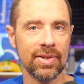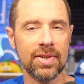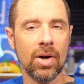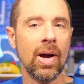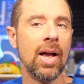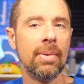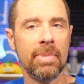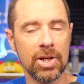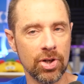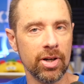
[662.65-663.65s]
so
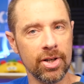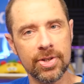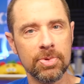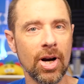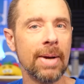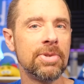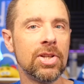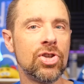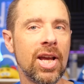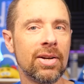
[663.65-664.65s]
make sure you're subscribed to the
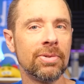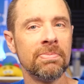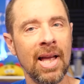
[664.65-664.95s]
channel